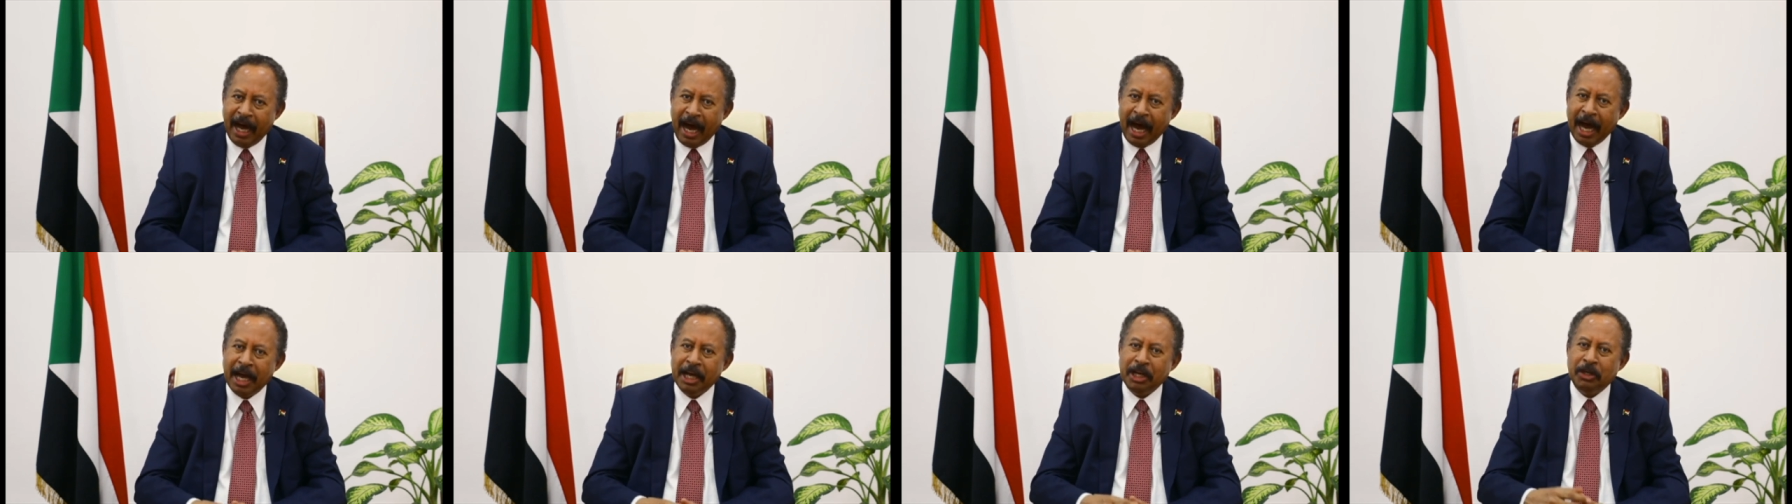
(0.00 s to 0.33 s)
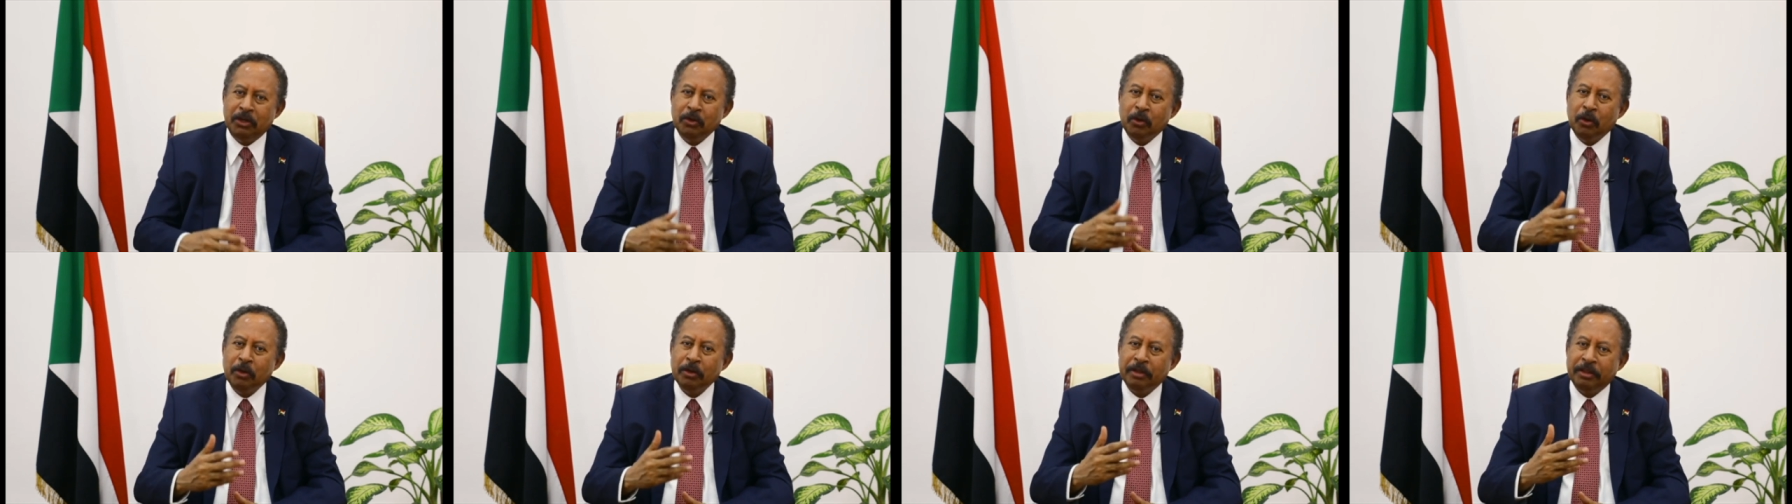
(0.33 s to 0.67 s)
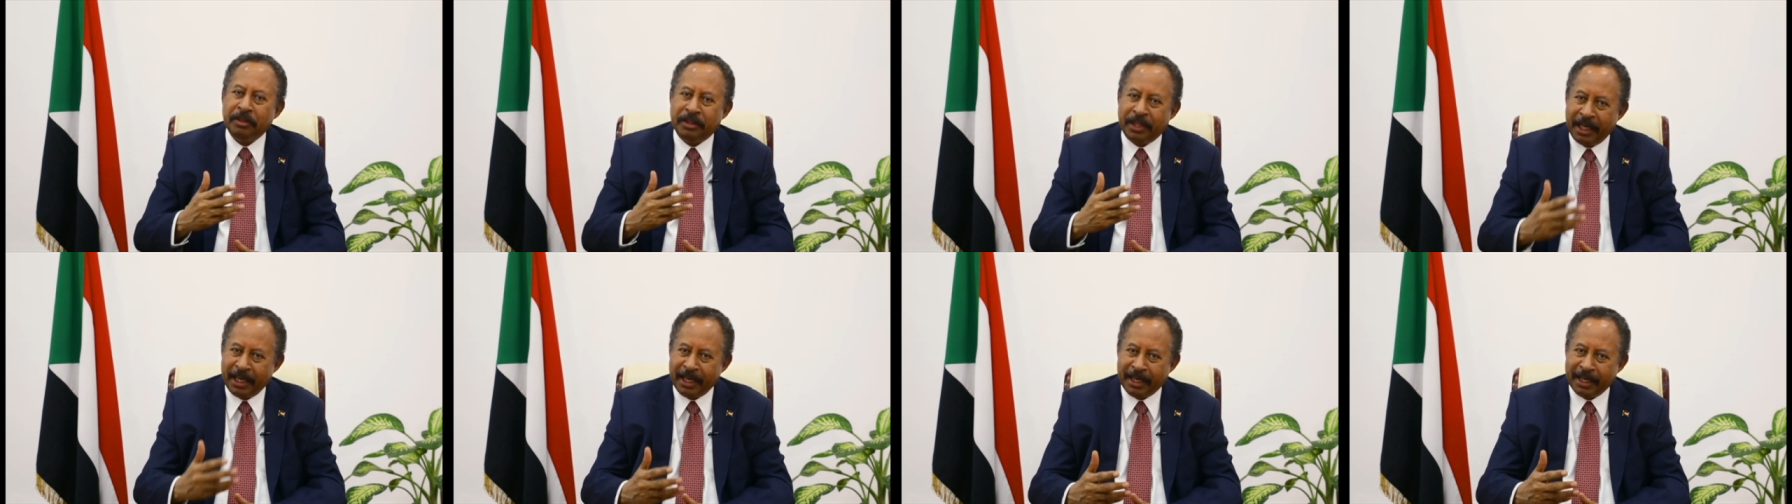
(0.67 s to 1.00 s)
I don't
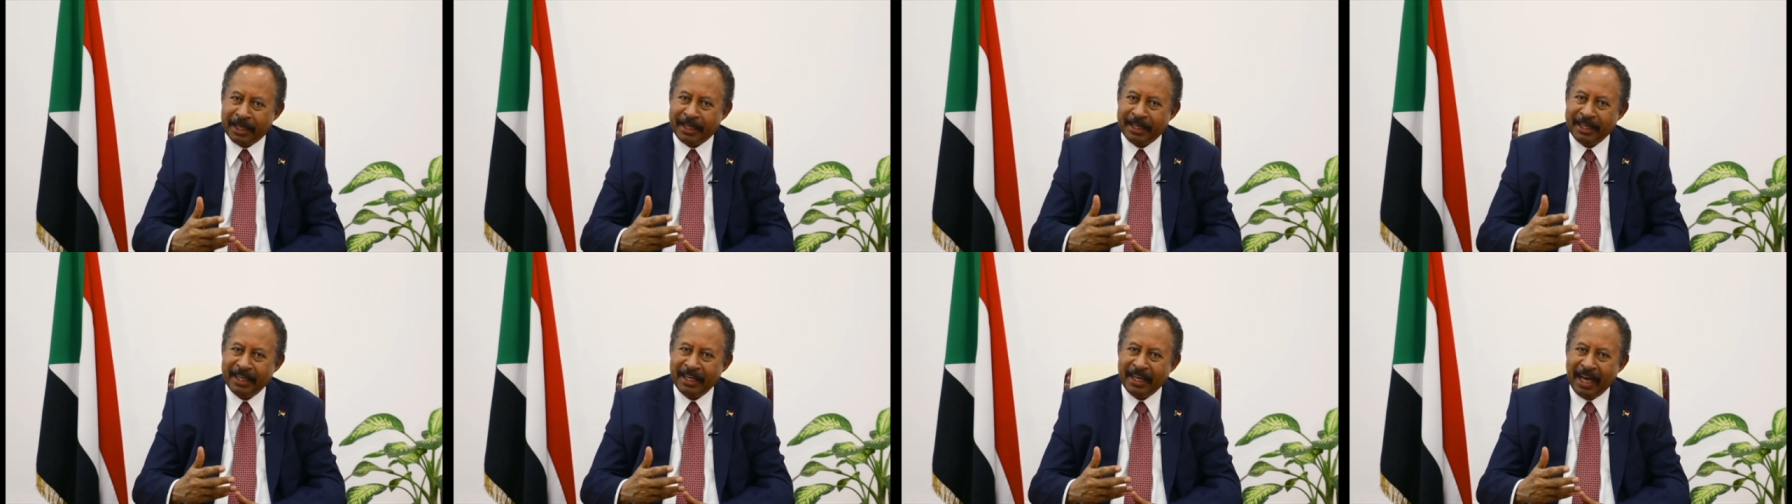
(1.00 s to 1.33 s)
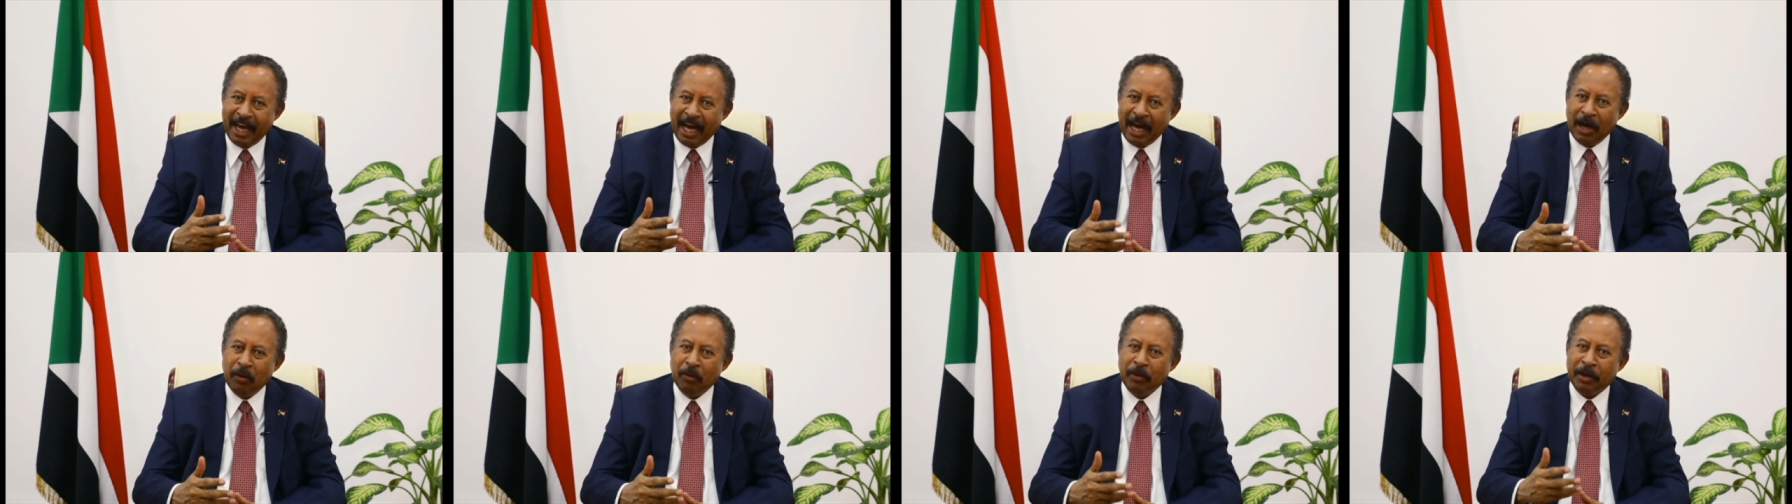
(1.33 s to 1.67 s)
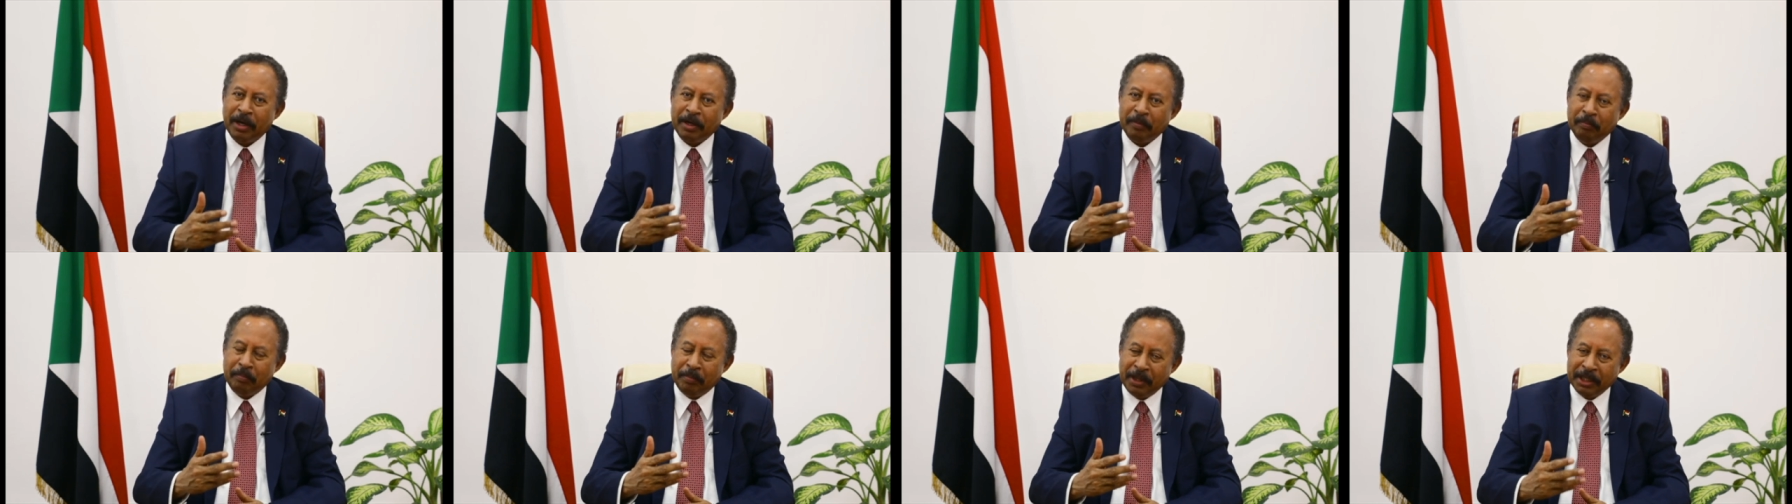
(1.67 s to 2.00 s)
think
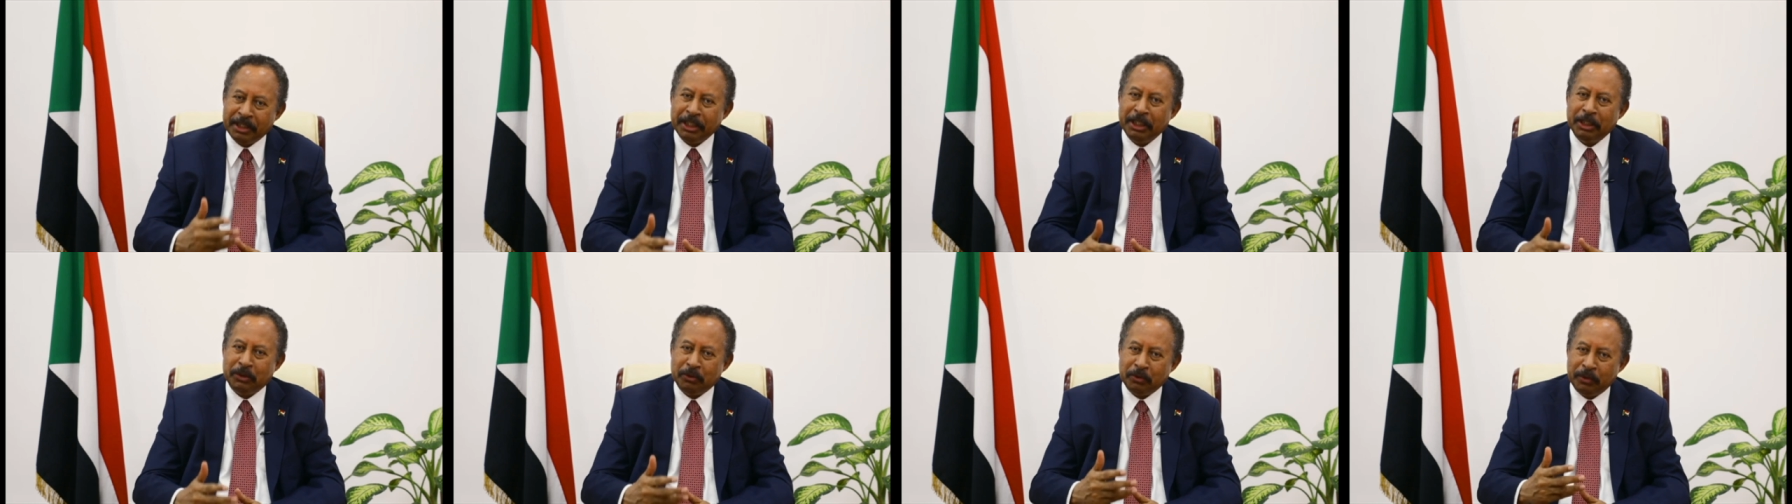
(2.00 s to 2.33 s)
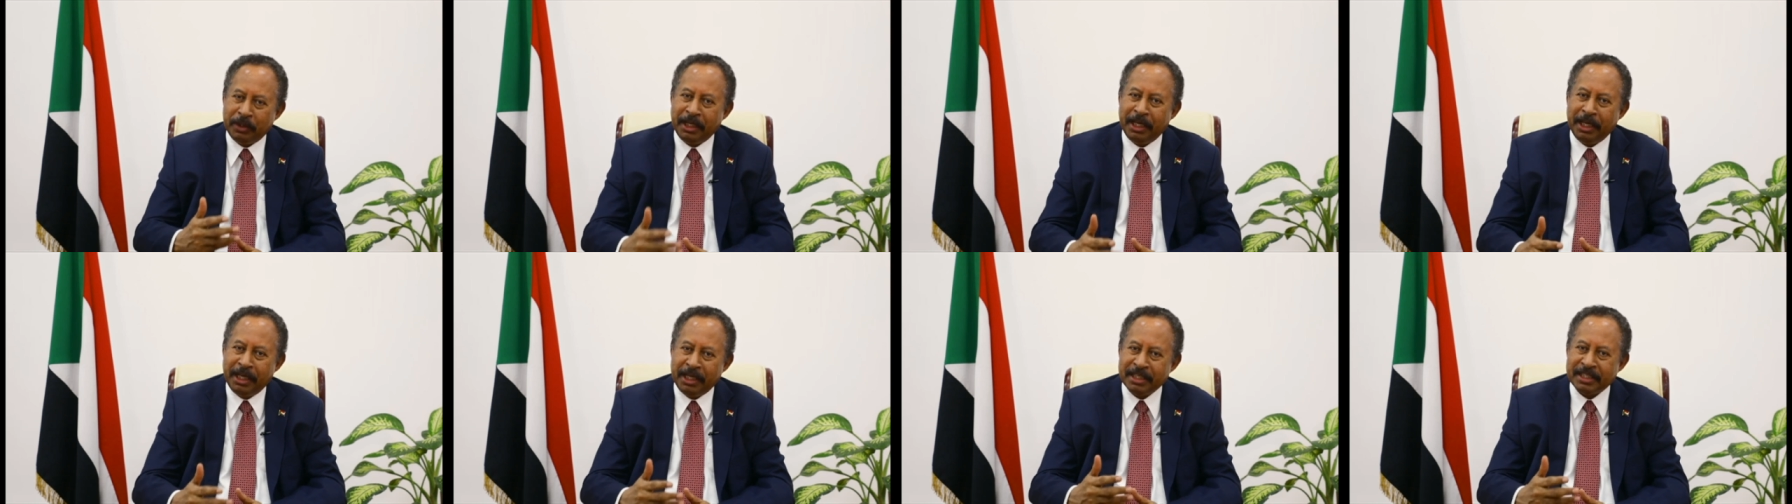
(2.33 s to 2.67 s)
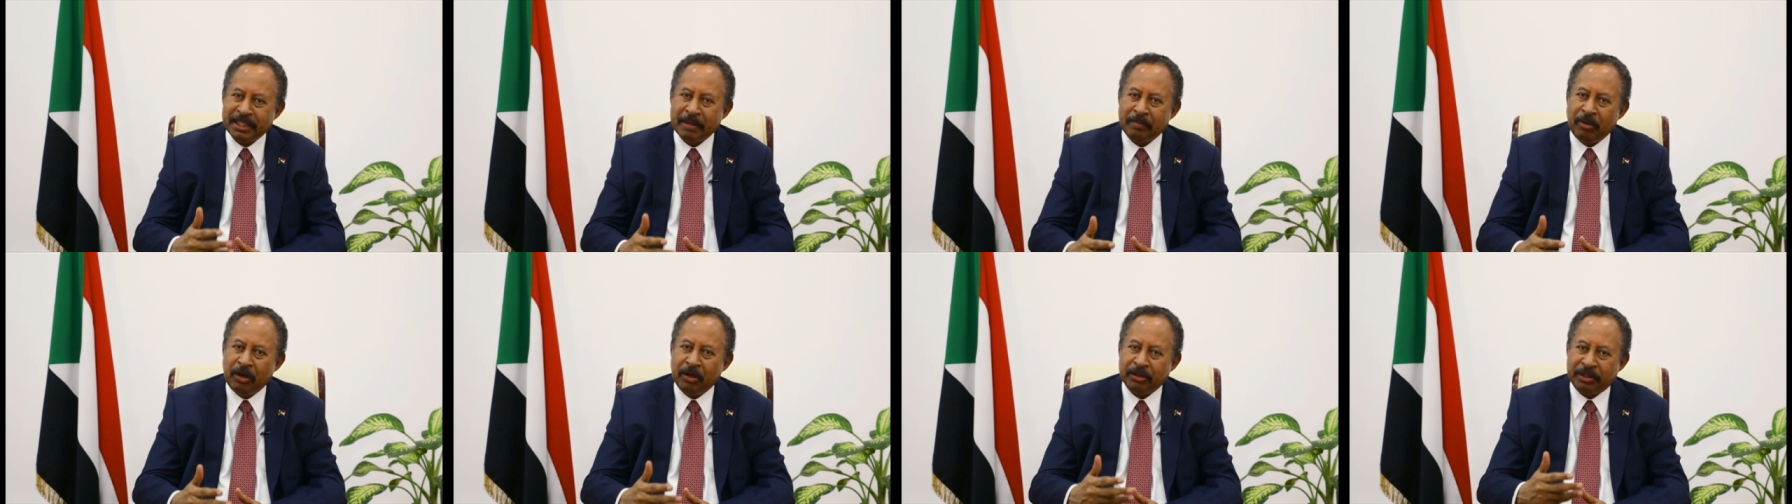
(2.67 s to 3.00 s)
our battle today is
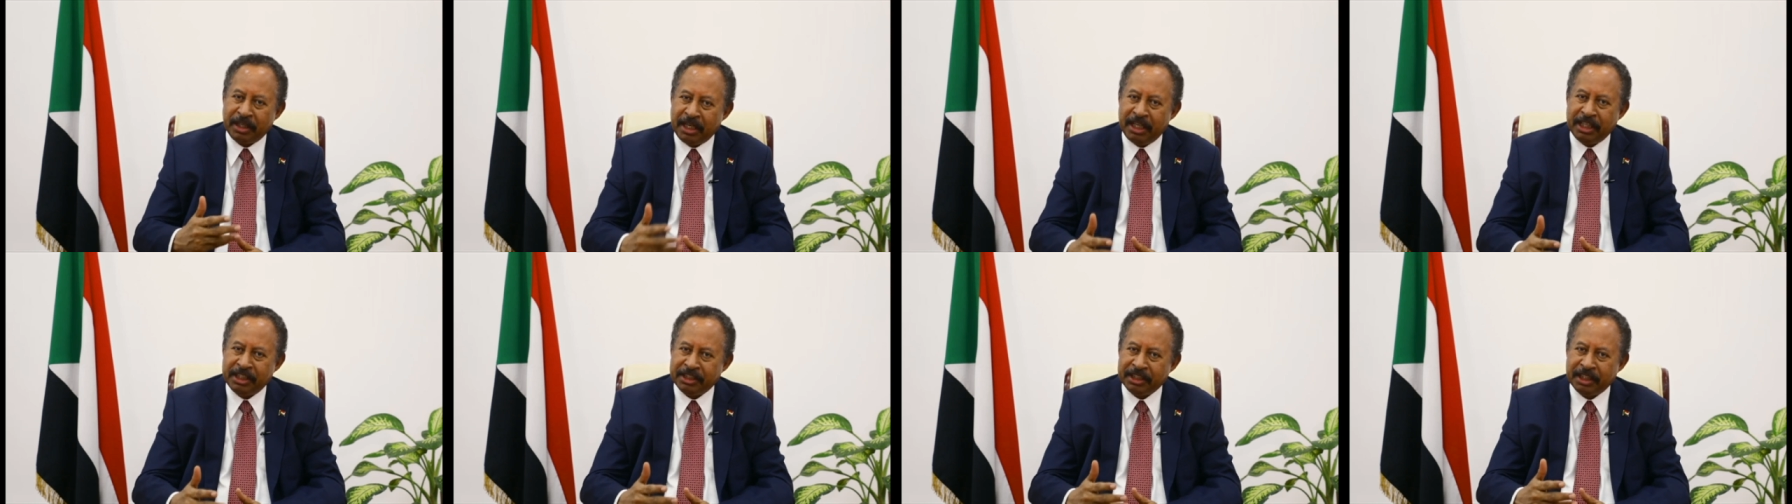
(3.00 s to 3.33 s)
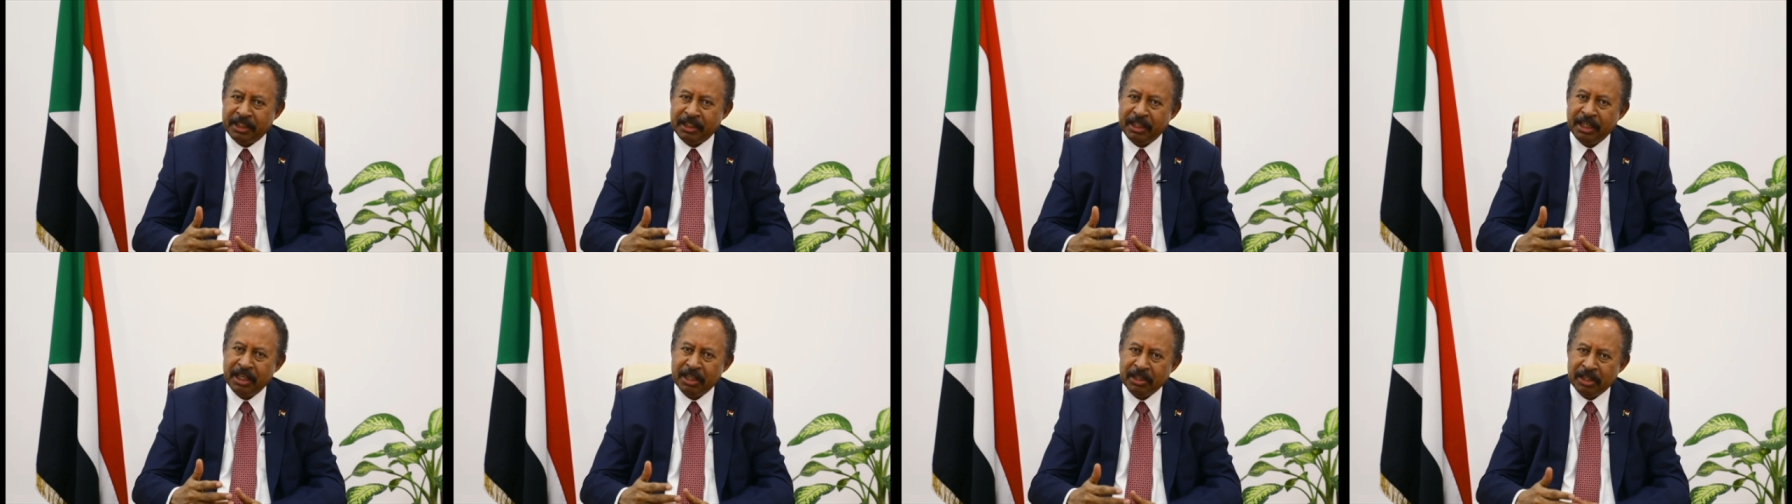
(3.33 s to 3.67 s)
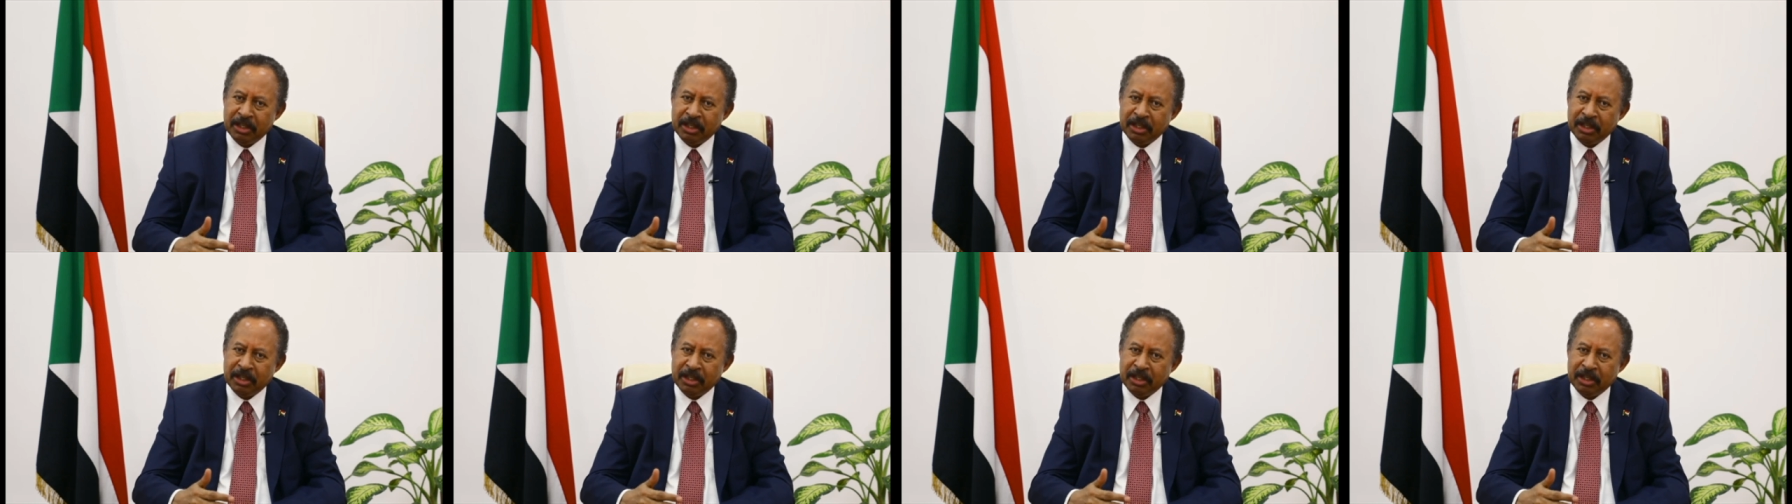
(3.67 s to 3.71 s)
about religion.